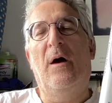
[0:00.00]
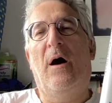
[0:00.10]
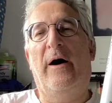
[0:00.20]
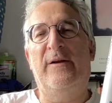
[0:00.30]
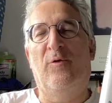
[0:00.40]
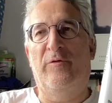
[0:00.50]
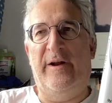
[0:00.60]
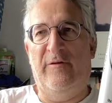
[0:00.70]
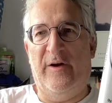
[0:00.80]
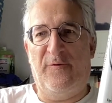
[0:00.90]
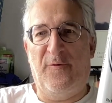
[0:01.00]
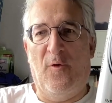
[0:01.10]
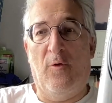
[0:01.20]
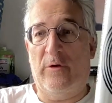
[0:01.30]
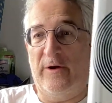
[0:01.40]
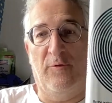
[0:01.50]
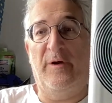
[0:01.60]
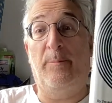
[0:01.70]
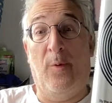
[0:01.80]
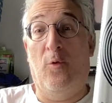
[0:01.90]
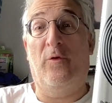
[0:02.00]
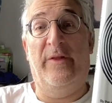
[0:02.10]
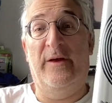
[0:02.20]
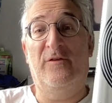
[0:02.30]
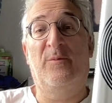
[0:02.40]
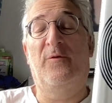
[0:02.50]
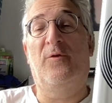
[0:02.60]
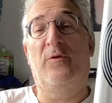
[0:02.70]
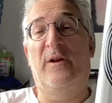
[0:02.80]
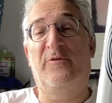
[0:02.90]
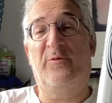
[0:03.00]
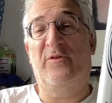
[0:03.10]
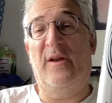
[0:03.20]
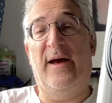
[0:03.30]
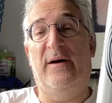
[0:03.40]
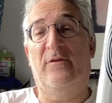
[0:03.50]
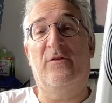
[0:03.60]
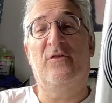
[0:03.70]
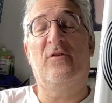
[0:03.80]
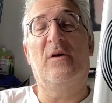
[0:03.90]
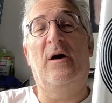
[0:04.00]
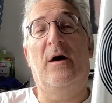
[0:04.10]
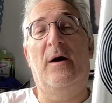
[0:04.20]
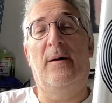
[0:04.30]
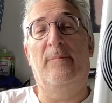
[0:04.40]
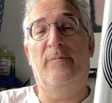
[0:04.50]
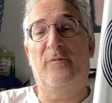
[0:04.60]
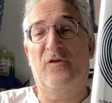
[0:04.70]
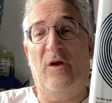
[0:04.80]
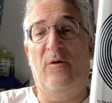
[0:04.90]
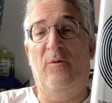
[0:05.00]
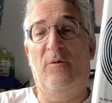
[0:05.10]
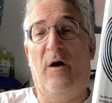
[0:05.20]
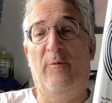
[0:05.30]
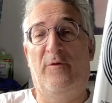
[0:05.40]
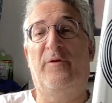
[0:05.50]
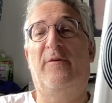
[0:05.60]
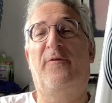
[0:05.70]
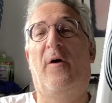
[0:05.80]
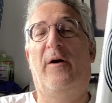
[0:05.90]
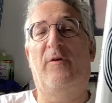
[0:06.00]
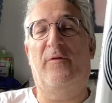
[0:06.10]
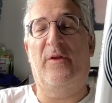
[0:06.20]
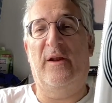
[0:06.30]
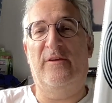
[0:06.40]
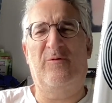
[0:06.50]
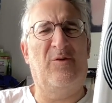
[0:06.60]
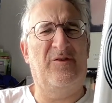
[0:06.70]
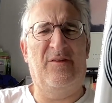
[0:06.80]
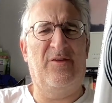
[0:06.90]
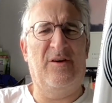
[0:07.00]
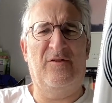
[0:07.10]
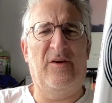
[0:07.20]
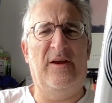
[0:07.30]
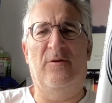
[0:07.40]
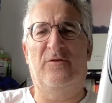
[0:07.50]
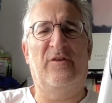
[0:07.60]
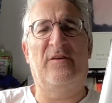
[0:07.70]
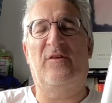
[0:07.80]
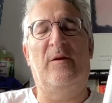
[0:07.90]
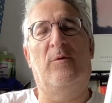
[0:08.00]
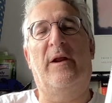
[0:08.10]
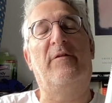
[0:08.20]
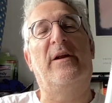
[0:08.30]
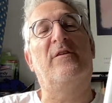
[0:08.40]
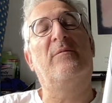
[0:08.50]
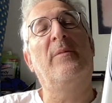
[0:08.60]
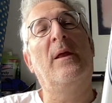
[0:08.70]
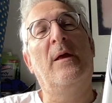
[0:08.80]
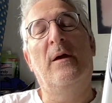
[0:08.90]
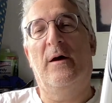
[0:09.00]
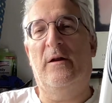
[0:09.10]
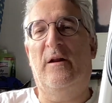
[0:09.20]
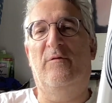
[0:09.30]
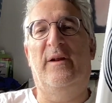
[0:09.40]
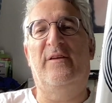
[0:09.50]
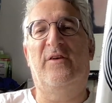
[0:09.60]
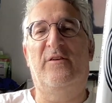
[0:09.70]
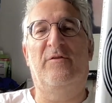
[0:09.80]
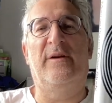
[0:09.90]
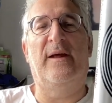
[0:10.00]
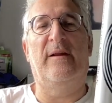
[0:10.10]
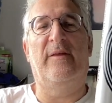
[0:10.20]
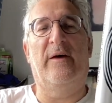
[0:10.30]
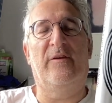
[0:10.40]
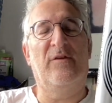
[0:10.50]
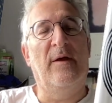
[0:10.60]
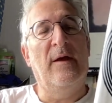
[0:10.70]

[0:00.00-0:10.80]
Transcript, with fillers: I'd already read four, and I'd already bought this before the list was announced. Um, so I would have read five off the list. What was it, 13 or 16, whatever it is? And I don't really intend to read any of the others.